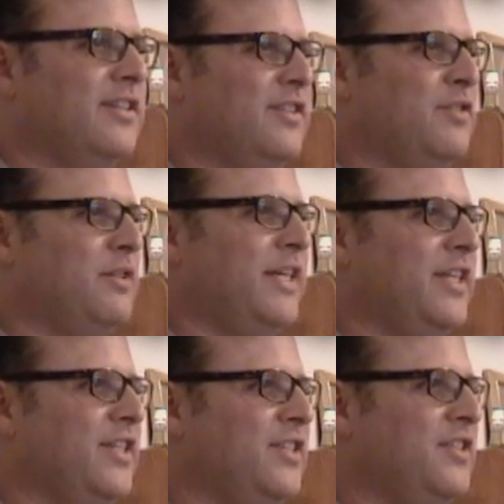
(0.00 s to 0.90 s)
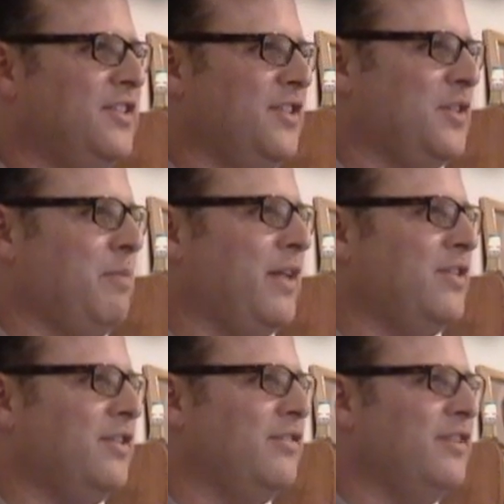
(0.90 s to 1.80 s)
This is ridiculous, this is
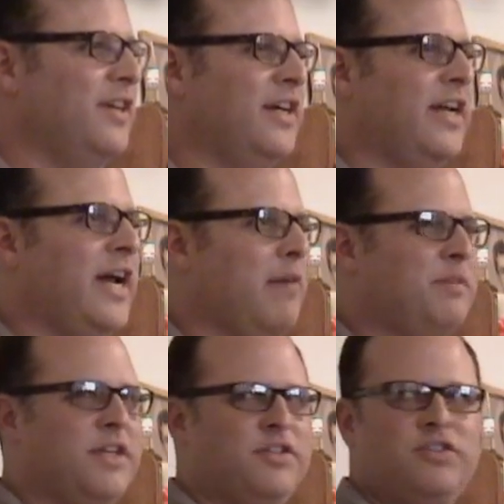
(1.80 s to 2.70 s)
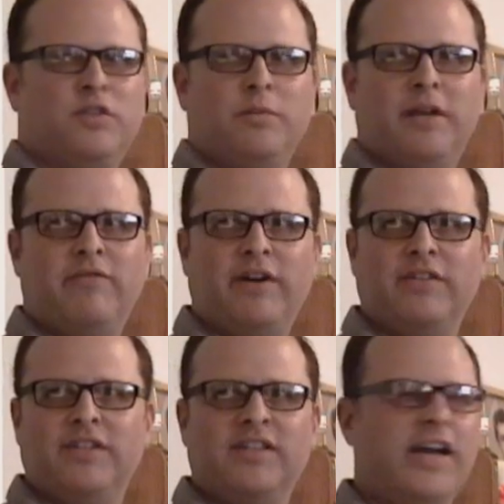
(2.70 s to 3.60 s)
expensive. And I hopped on YouTube and I
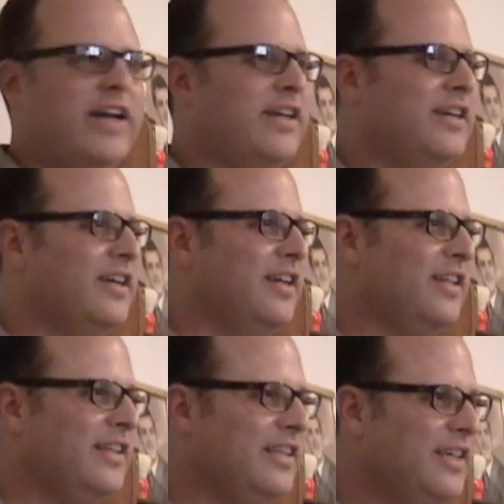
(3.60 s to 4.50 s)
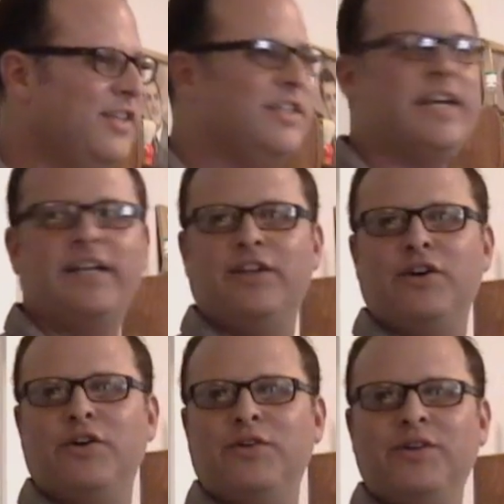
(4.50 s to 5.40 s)
found this guy. Little did I
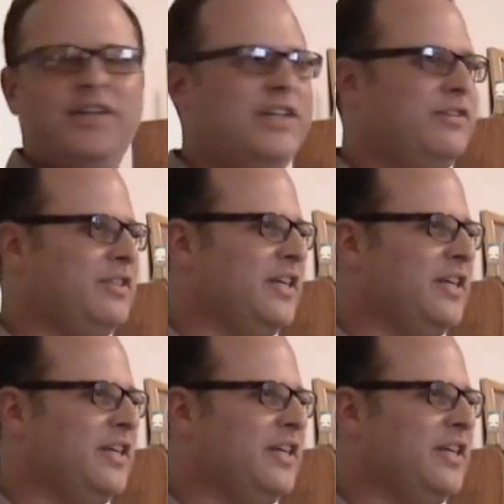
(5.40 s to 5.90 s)
know he was an